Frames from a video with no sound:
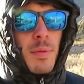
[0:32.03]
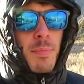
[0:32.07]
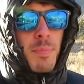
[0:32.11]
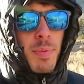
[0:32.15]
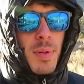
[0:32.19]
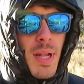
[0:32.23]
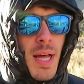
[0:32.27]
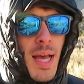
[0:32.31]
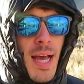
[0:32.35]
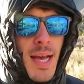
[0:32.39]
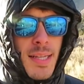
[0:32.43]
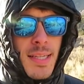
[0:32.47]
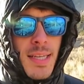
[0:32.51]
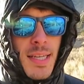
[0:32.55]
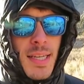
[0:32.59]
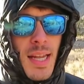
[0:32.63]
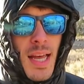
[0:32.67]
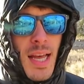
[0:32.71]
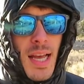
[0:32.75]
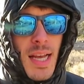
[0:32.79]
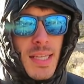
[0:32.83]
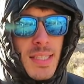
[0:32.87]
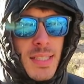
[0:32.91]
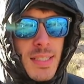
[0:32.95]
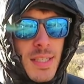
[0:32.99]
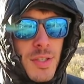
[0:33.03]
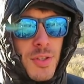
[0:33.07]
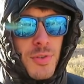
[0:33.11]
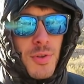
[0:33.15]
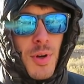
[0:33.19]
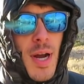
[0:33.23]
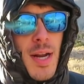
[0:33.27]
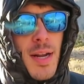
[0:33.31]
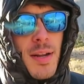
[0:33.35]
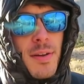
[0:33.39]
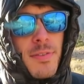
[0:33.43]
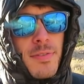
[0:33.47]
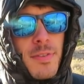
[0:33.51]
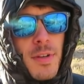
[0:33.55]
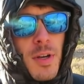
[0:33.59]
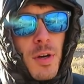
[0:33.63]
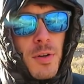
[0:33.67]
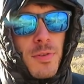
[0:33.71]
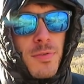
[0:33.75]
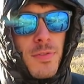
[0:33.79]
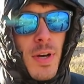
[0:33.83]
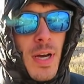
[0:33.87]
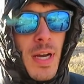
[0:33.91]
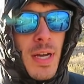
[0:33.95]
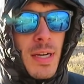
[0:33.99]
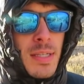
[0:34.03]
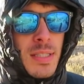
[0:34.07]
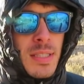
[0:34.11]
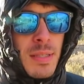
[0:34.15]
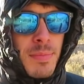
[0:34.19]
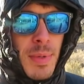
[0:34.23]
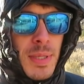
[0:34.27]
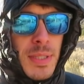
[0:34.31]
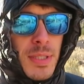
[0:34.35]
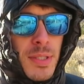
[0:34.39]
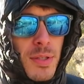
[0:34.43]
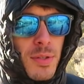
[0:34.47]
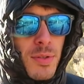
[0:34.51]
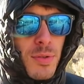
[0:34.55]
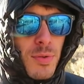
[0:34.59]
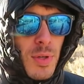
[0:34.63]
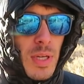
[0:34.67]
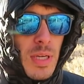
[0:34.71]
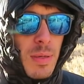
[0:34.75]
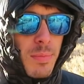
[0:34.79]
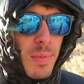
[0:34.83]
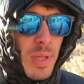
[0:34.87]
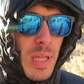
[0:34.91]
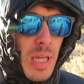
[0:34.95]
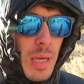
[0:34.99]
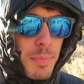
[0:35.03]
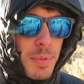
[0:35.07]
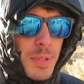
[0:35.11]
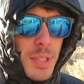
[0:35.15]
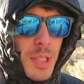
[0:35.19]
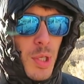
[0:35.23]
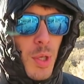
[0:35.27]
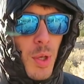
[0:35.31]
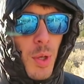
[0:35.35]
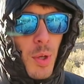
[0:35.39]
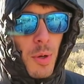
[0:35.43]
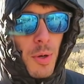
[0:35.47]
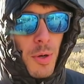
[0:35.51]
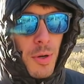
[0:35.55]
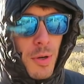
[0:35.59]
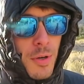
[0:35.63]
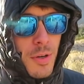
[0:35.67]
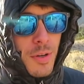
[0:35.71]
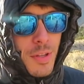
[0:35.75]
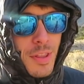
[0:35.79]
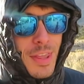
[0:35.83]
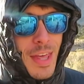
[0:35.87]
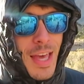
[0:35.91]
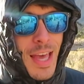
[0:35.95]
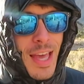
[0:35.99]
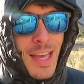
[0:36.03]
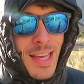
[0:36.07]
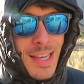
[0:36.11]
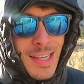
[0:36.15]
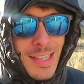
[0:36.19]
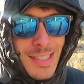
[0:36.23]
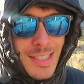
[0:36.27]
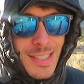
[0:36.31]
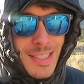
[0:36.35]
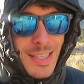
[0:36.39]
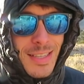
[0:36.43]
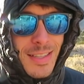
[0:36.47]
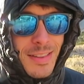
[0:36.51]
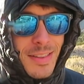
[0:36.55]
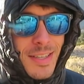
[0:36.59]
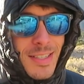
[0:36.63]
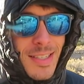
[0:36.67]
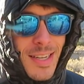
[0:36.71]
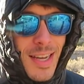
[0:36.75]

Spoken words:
The plan today is to try to go find some extremely obscure things in the